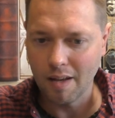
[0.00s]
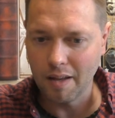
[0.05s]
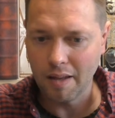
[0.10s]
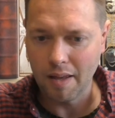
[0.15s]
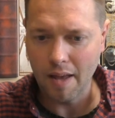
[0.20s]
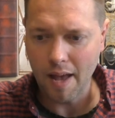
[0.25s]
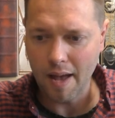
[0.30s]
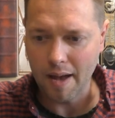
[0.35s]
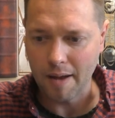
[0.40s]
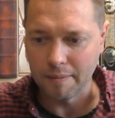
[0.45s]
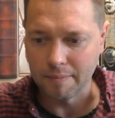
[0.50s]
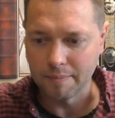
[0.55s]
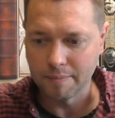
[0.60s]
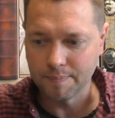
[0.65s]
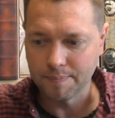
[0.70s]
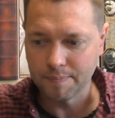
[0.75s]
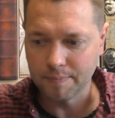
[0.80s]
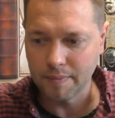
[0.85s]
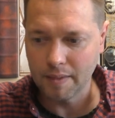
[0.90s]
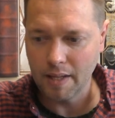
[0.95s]
yeah,
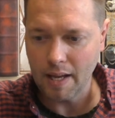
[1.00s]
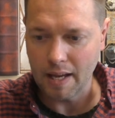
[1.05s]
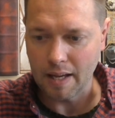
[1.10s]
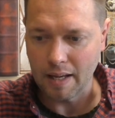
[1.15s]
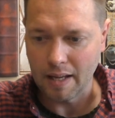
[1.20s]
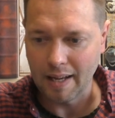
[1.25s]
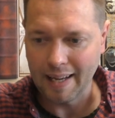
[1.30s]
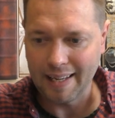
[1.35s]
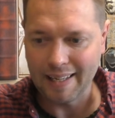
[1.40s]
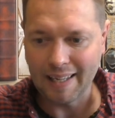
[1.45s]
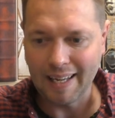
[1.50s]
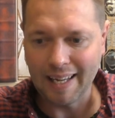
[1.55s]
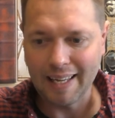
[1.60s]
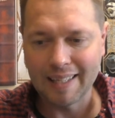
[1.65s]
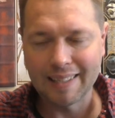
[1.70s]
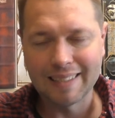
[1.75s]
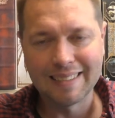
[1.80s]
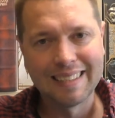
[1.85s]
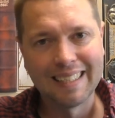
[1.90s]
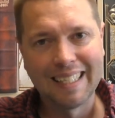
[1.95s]
yeah. I,
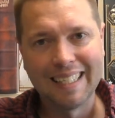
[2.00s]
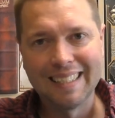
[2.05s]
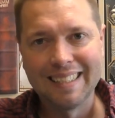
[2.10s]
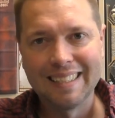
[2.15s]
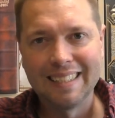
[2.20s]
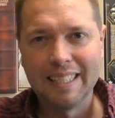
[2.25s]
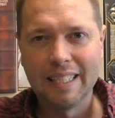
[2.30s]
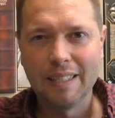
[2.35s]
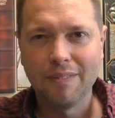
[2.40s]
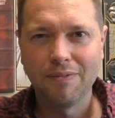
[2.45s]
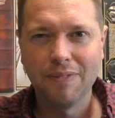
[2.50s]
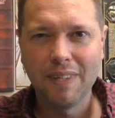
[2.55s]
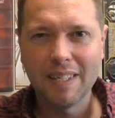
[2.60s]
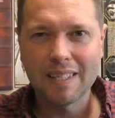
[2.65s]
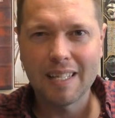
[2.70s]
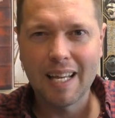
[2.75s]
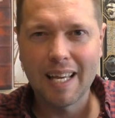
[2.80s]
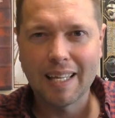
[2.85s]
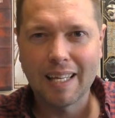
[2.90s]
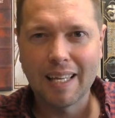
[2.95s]
I it
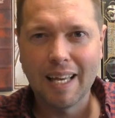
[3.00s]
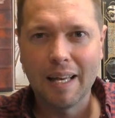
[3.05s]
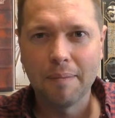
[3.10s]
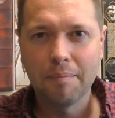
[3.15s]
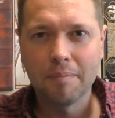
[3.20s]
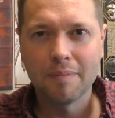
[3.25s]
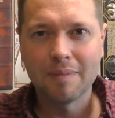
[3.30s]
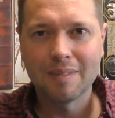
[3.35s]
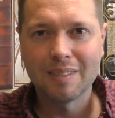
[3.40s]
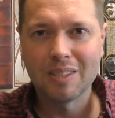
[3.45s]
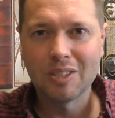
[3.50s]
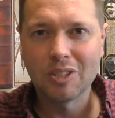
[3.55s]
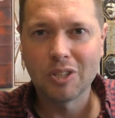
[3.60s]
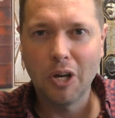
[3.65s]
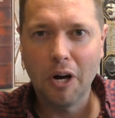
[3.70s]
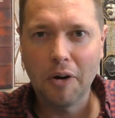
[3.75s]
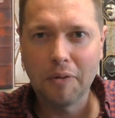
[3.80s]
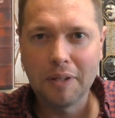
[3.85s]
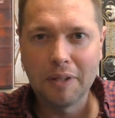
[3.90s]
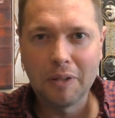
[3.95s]
feels like I'm
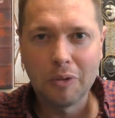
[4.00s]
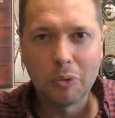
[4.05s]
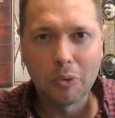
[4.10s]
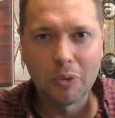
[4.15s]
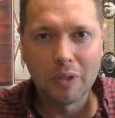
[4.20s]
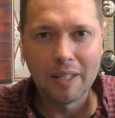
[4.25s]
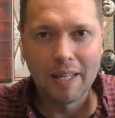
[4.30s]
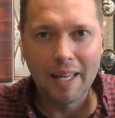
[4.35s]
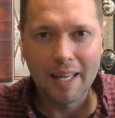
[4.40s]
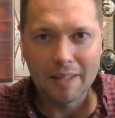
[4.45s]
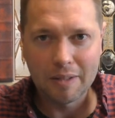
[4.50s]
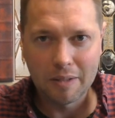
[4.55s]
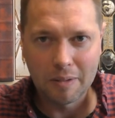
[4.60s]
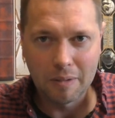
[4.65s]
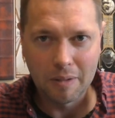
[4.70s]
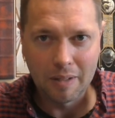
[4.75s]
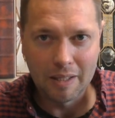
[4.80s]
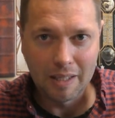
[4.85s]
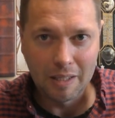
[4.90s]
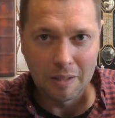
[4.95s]
starting to get
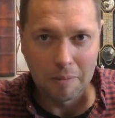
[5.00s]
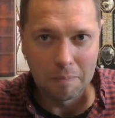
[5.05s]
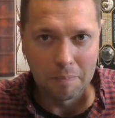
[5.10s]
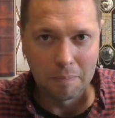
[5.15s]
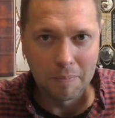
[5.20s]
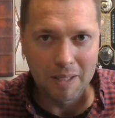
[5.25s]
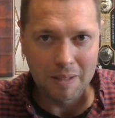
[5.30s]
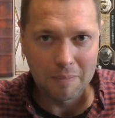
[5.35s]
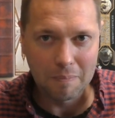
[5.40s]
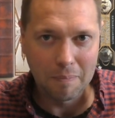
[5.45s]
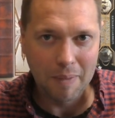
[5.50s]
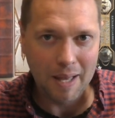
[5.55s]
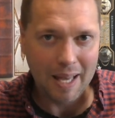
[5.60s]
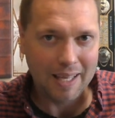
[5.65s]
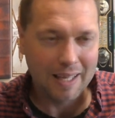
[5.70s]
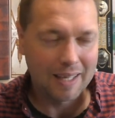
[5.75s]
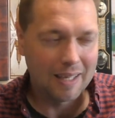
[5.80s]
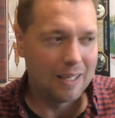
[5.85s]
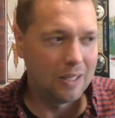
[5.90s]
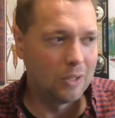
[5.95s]
a little bit
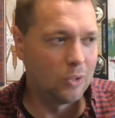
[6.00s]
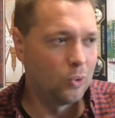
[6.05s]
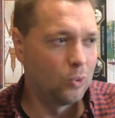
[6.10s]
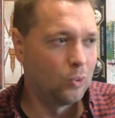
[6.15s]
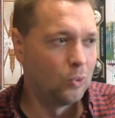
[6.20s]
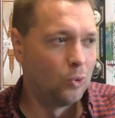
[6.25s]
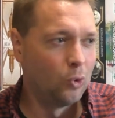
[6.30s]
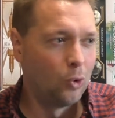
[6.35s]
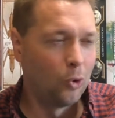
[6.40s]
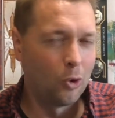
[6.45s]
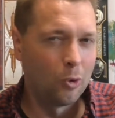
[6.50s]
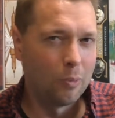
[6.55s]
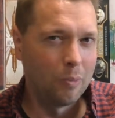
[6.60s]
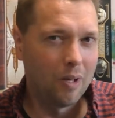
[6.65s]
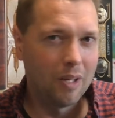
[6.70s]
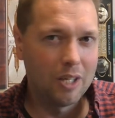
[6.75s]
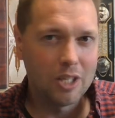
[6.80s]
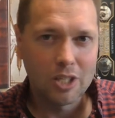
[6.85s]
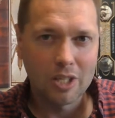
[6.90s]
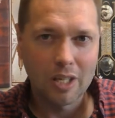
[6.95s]
back into
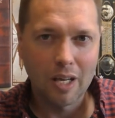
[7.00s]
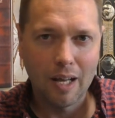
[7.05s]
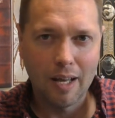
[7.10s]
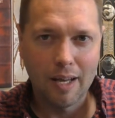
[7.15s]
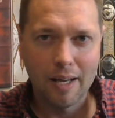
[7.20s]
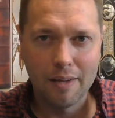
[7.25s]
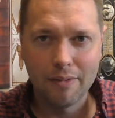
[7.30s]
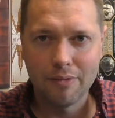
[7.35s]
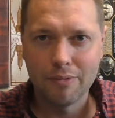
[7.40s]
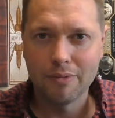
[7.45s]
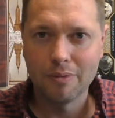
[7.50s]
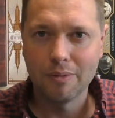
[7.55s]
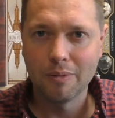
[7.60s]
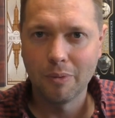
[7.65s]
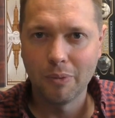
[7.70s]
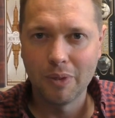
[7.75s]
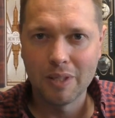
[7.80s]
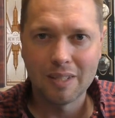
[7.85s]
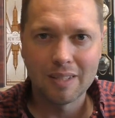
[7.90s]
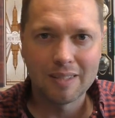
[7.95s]
normalish life
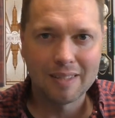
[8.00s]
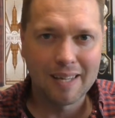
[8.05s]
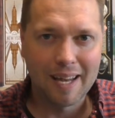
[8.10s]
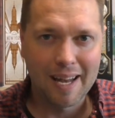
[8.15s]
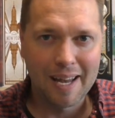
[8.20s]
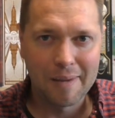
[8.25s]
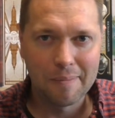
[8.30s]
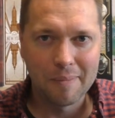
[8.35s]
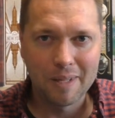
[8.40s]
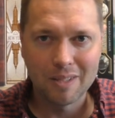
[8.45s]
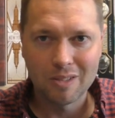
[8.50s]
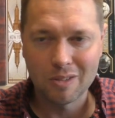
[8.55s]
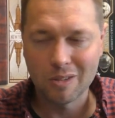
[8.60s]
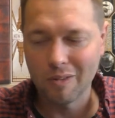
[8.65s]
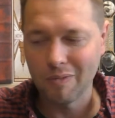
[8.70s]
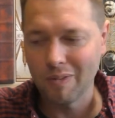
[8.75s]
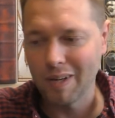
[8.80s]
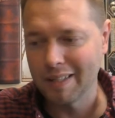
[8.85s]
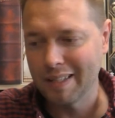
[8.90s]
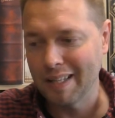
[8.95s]
with the time and
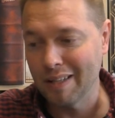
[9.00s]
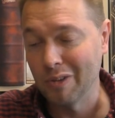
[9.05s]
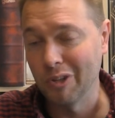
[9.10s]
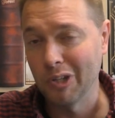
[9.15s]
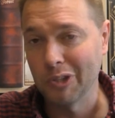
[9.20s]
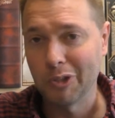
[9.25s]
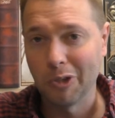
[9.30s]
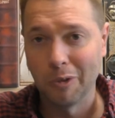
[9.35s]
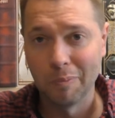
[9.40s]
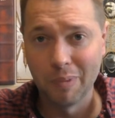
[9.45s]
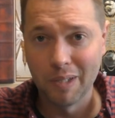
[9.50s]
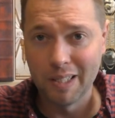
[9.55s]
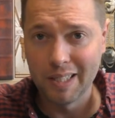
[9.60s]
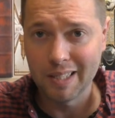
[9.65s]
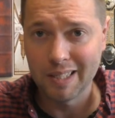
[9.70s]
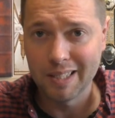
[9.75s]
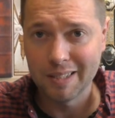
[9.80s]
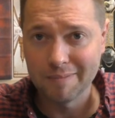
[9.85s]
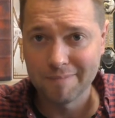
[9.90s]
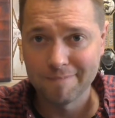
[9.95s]
stuff like that. Not
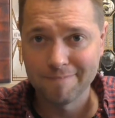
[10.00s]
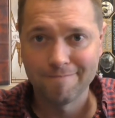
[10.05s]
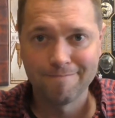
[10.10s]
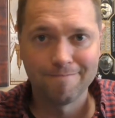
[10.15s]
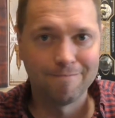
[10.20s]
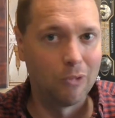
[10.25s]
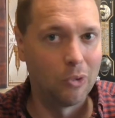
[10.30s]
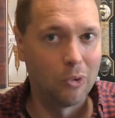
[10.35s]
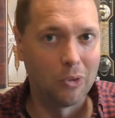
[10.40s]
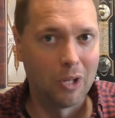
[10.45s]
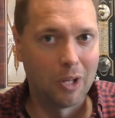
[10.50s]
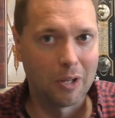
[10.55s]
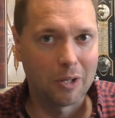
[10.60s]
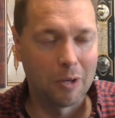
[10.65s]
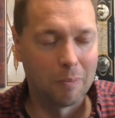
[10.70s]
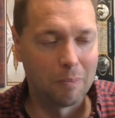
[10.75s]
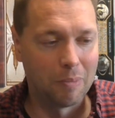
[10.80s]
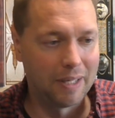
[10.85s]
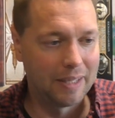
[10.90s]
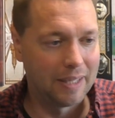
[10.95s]
completely, not
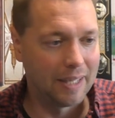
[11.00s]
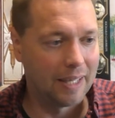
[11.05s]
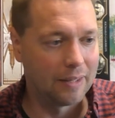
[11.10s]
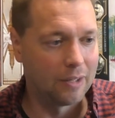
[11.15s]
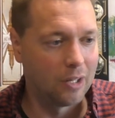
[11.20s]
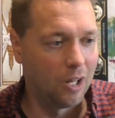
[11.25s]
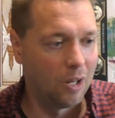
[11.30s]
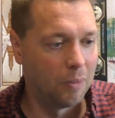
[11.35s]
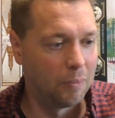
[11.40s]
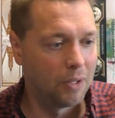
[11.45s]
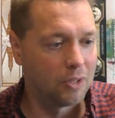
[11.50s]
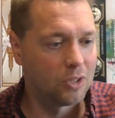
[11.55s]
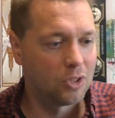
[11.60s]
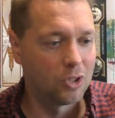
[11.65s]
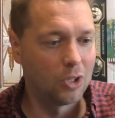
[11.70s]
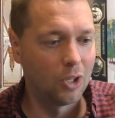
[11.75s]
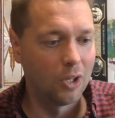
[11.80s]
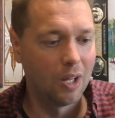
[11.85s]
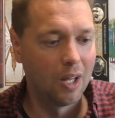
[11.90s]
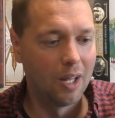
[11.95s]
completely at all, but
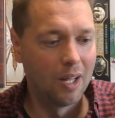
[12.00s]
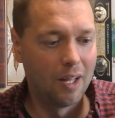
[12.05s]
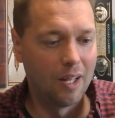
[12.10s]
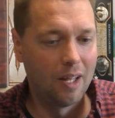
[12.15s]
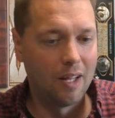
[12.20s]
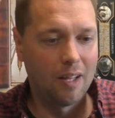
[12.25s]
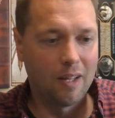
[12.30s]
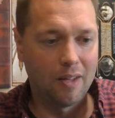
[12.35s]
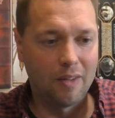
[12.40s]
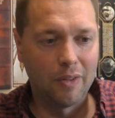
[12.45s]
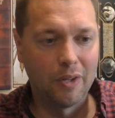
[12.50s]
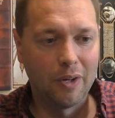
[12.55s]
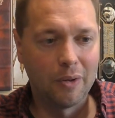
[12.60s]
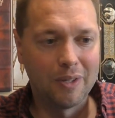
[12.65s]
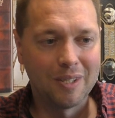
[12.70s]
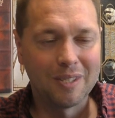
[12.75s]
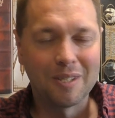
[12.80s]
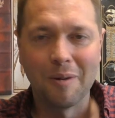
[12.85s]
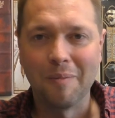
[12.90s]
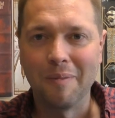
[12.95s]
still there
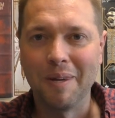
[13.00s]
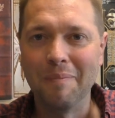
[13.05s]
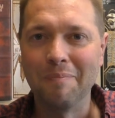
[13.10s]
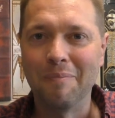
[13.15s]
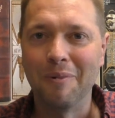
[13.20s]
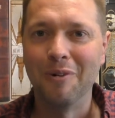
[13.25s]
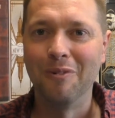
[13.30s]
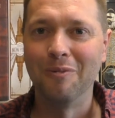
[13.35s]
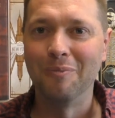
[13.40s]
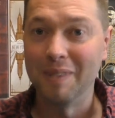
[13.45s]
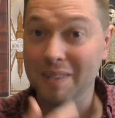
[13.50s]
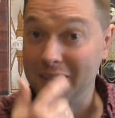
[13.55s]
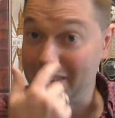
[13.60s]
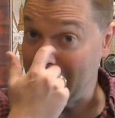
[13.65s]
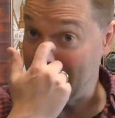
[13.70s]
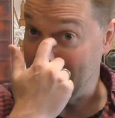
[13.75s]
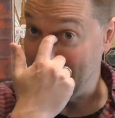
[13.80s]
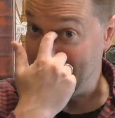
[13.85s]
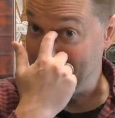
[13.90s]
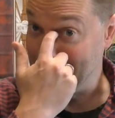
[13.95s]
is some improvement,
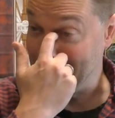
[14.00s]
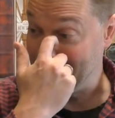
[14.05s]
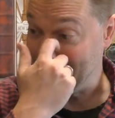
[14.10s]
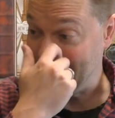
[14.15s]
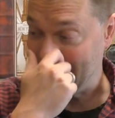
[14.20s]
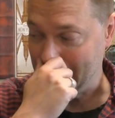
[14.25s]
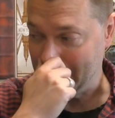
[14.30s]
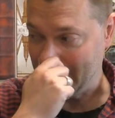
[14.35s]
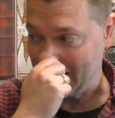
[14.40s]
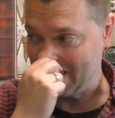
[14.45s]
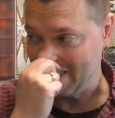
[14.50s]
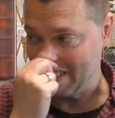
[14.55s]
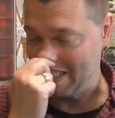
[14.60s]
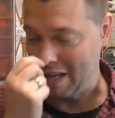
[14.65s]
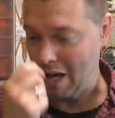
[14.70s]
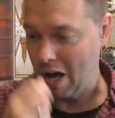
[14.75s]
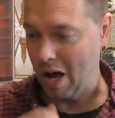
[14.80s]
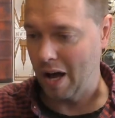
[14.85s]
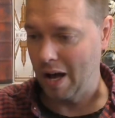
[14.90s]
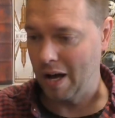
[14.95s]
and uh, that's
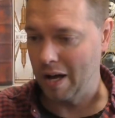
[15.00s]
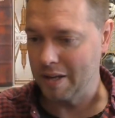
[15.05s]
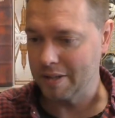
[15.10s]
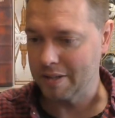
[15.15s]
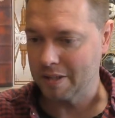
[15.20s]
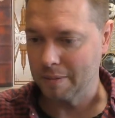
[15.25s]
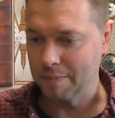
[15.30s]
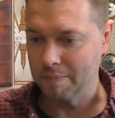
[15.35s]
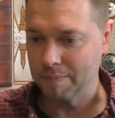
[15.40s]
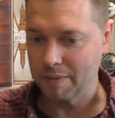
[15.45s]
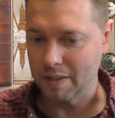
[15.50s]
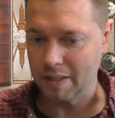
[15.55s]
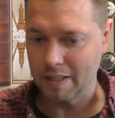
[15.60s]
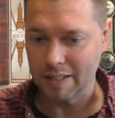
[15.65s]
awesome.